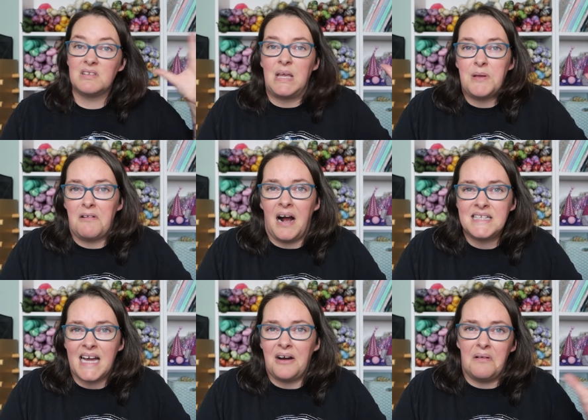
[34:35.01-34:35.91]
keep your
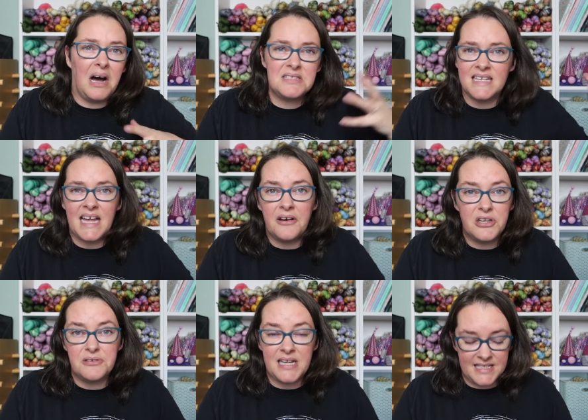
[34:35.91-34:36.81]
eyes out. I'll send out a
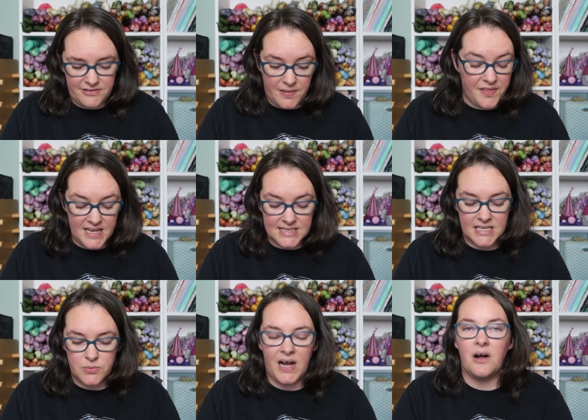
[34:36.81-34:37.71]
newsletter and things
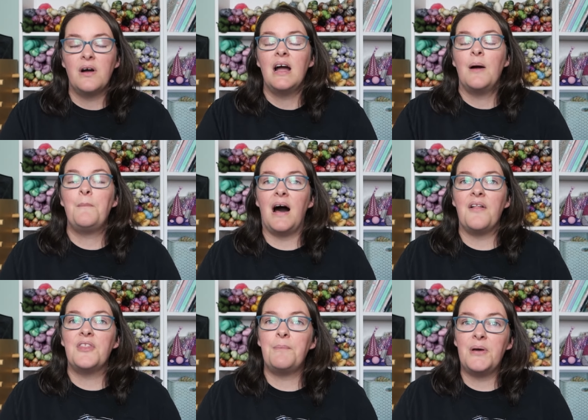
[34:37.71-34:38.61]
as well.
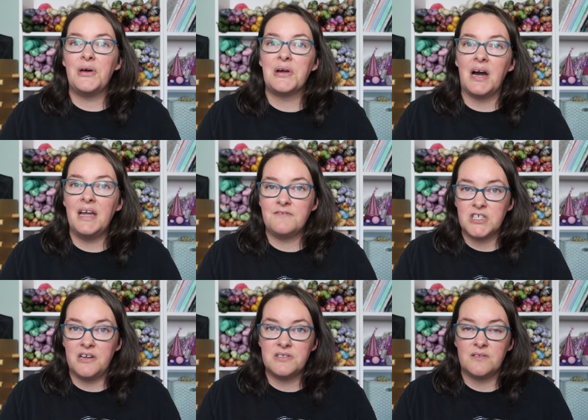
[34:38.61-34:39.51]
But the book I have
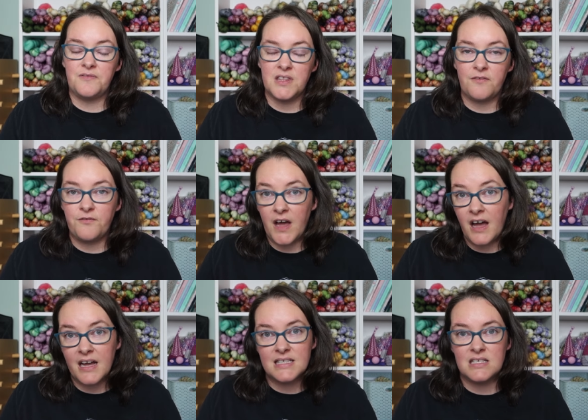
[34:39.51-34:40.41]
chosen for the
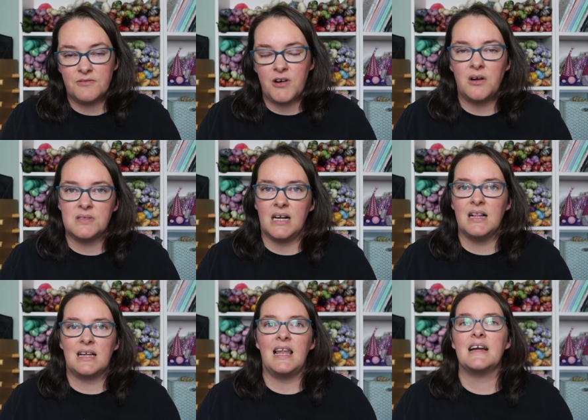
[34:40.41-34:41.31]
first Roald
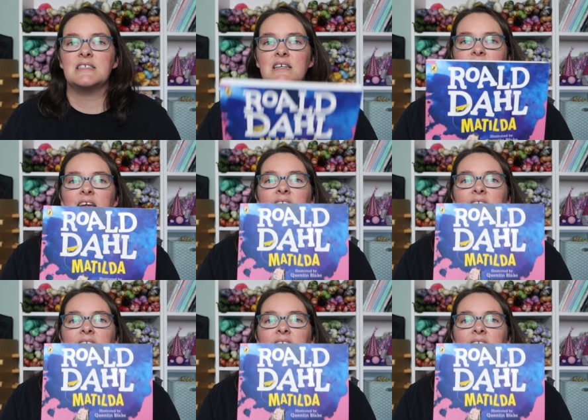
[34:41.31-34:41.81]
Dahl collection